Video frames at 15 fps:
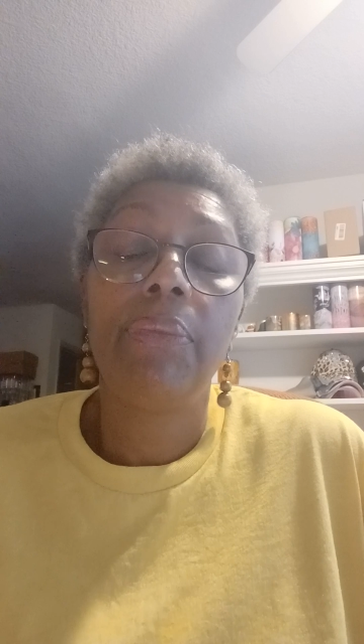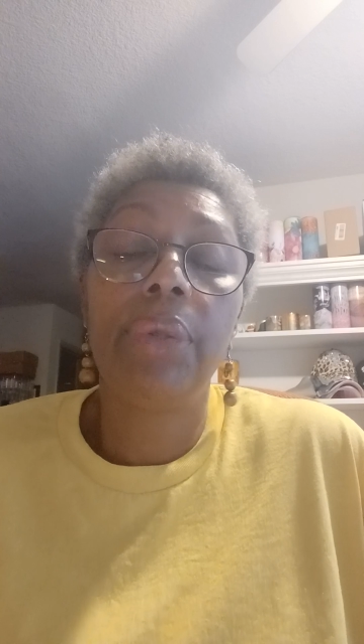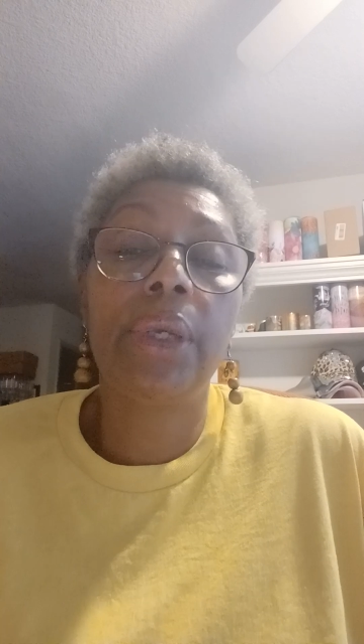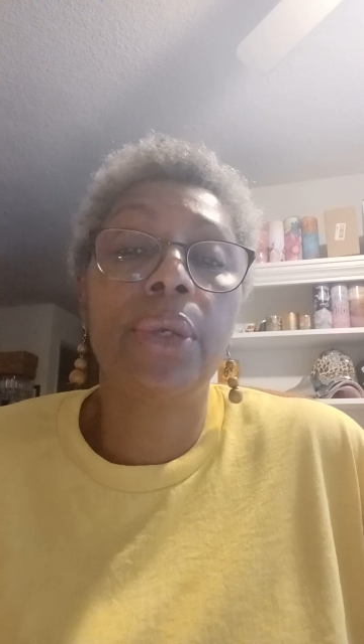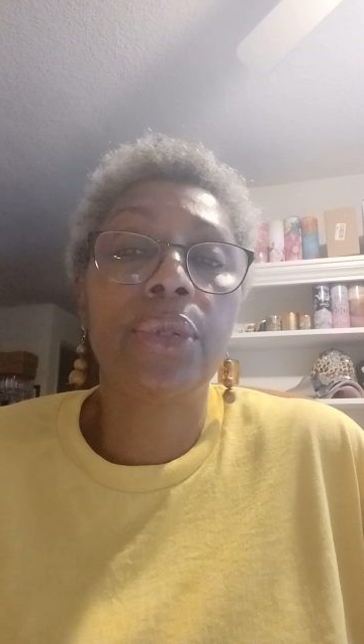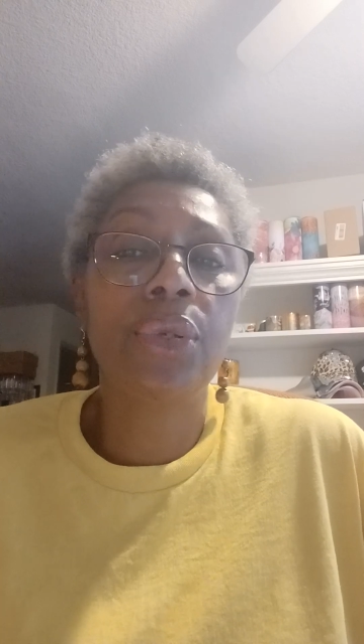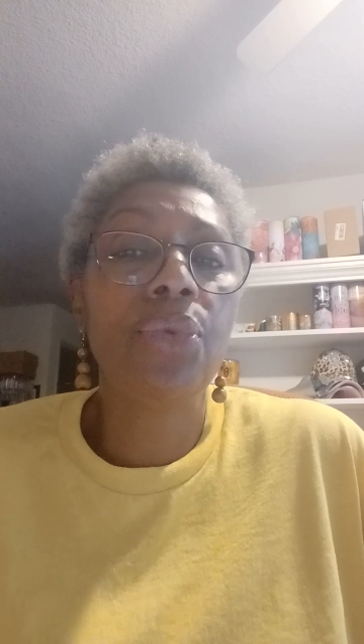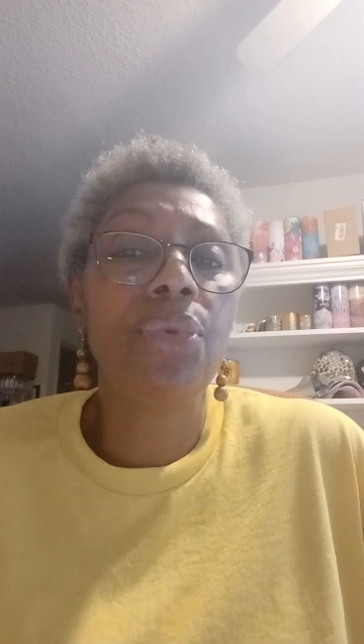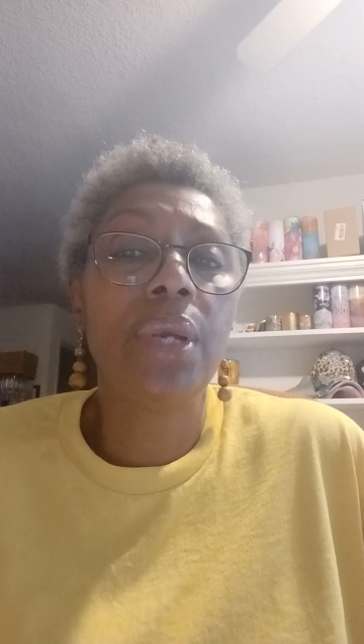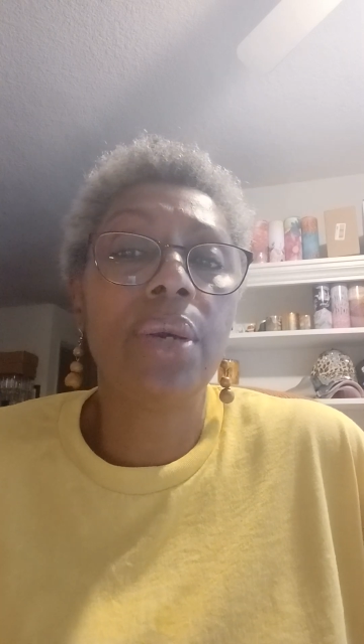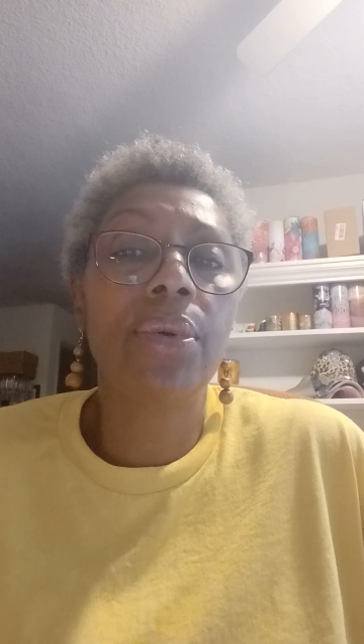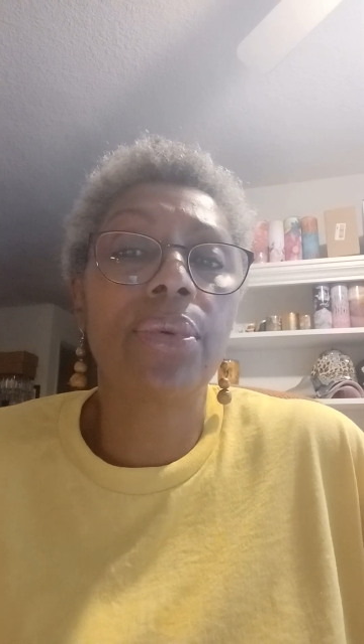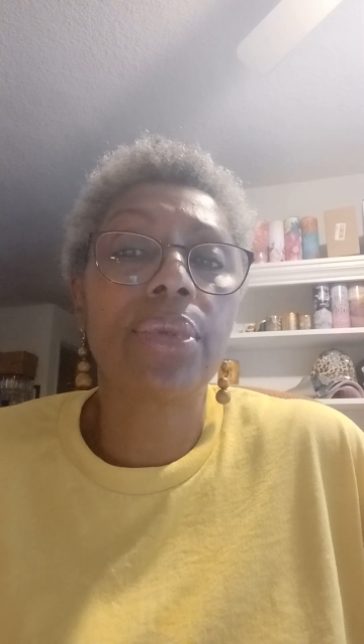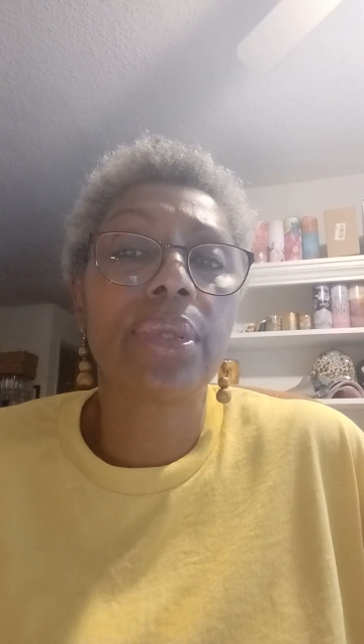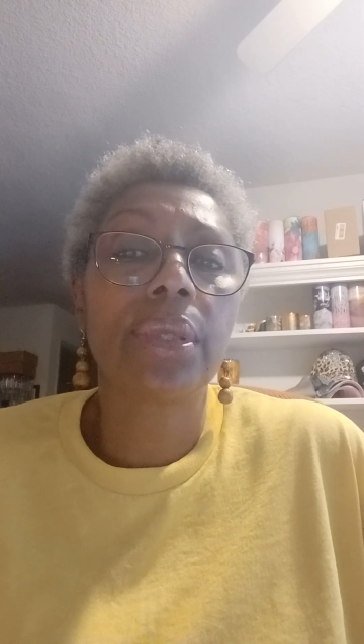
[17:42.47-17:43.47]
Because who
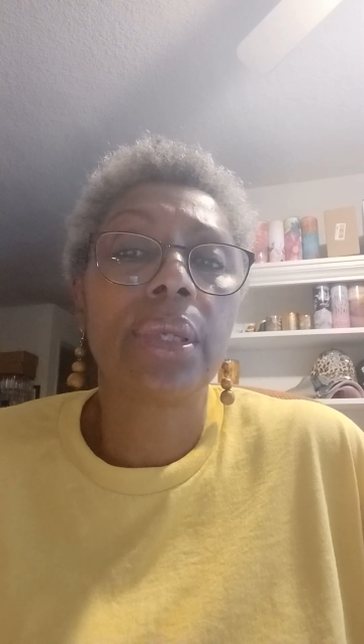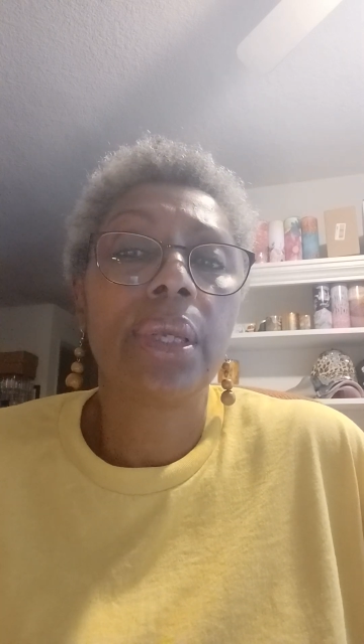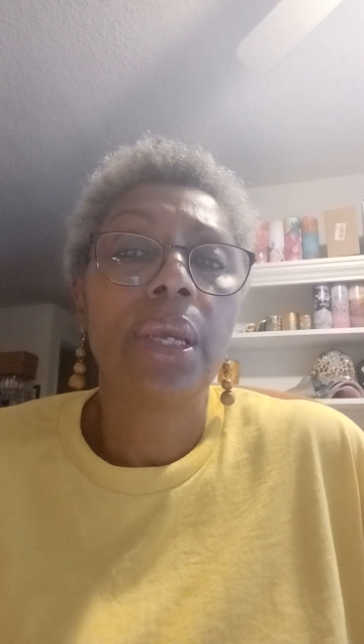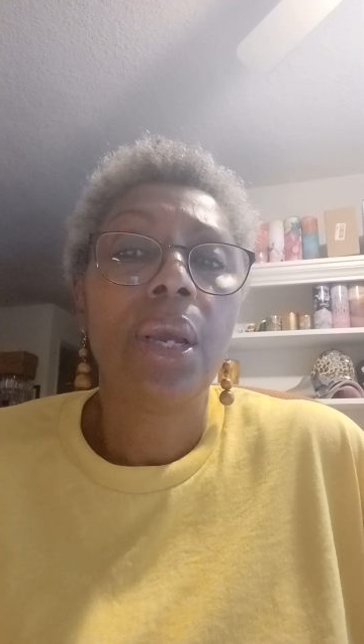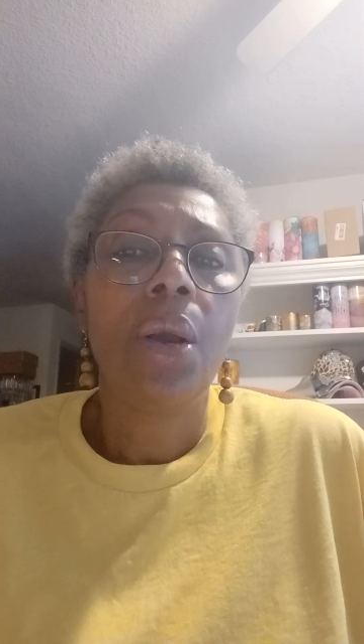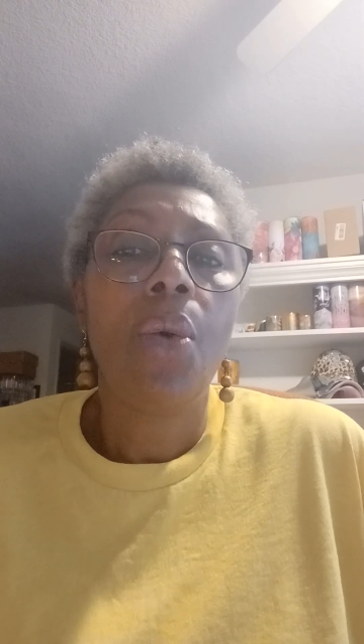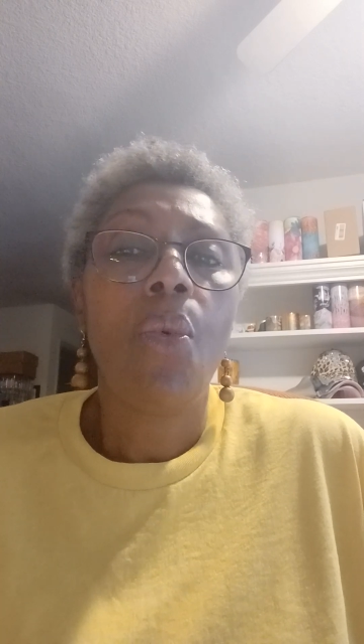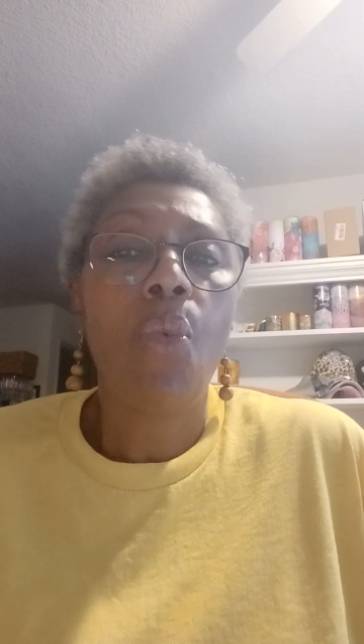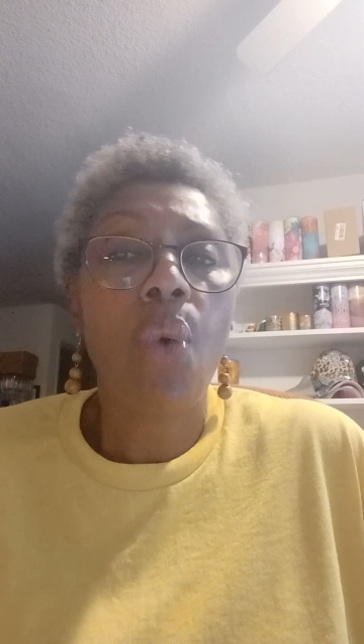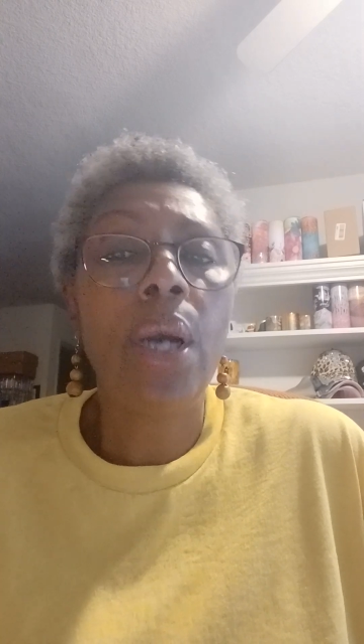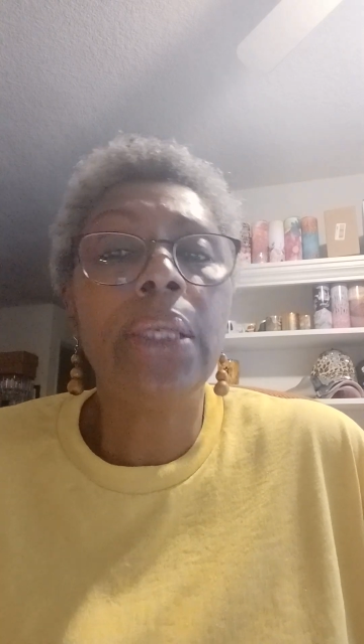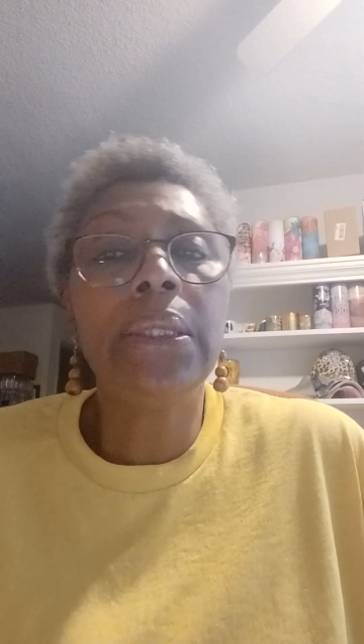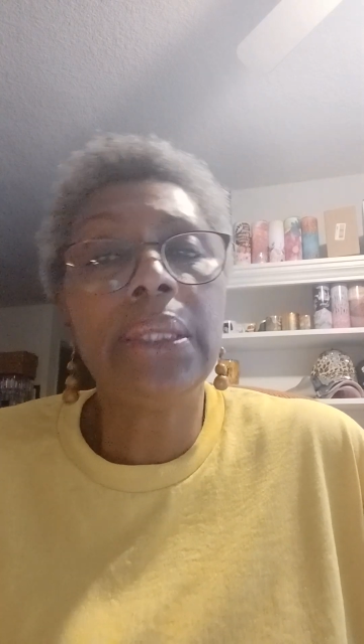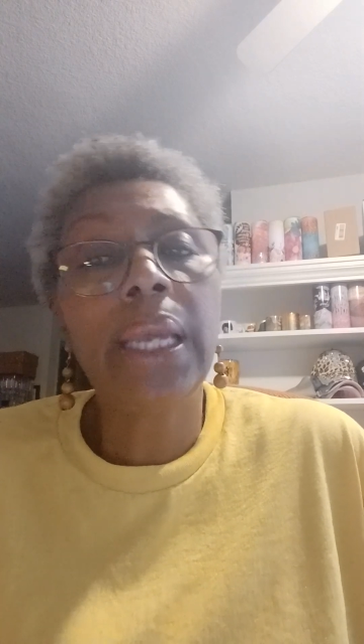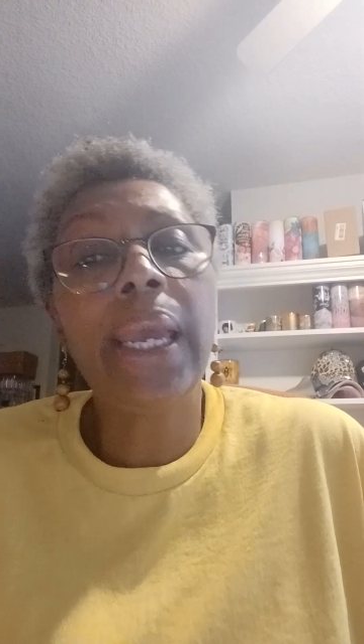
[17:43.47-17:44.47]
knows?
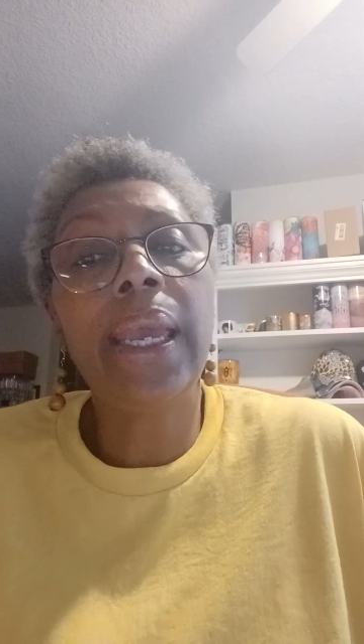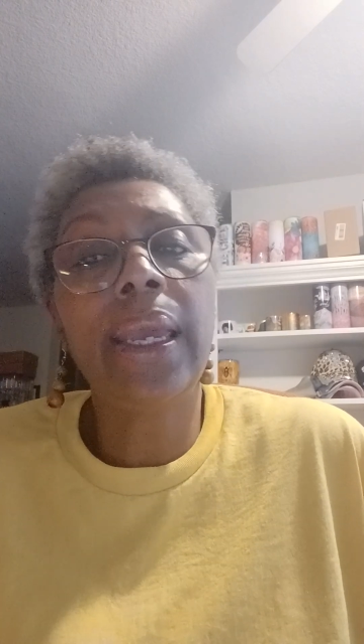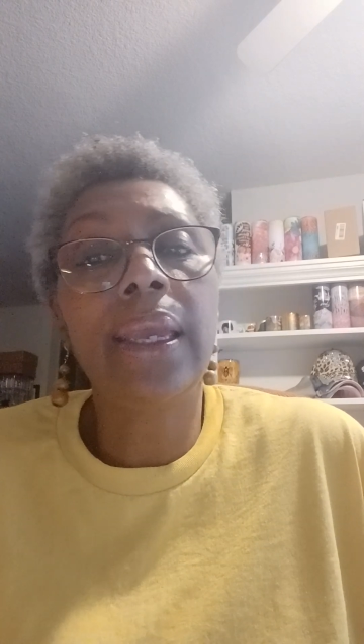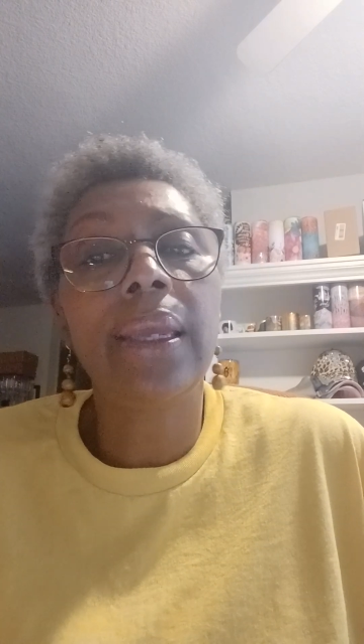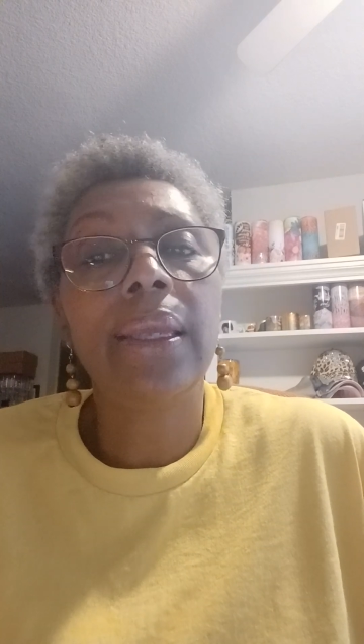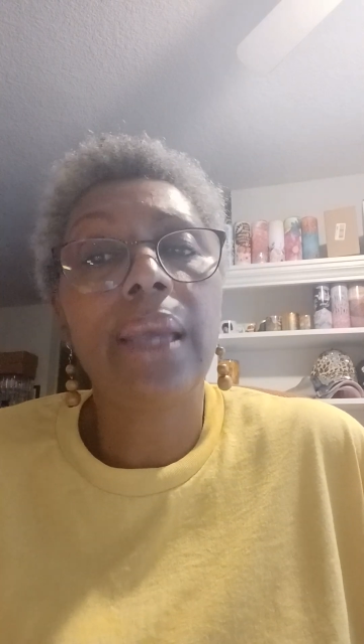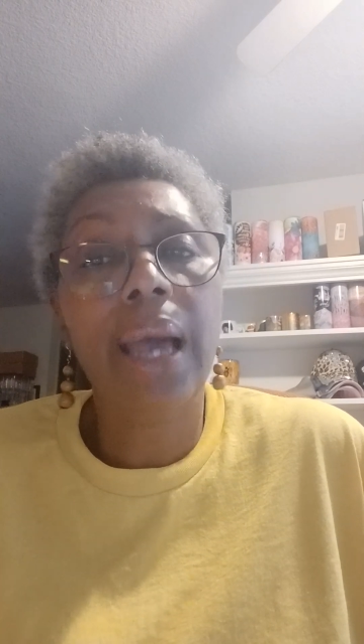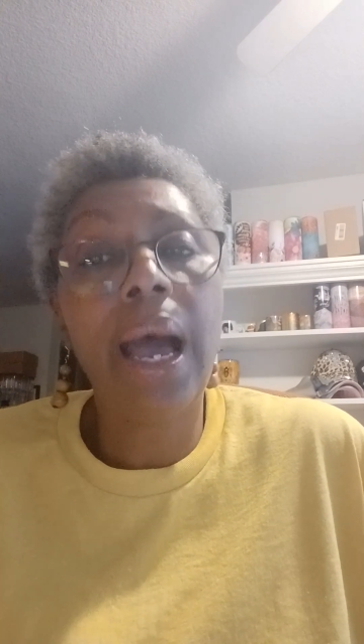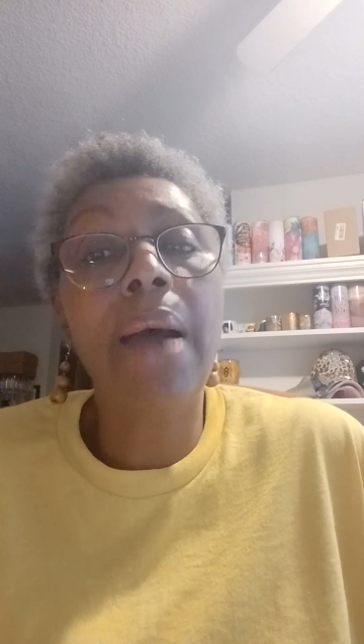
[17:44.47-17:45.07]
One day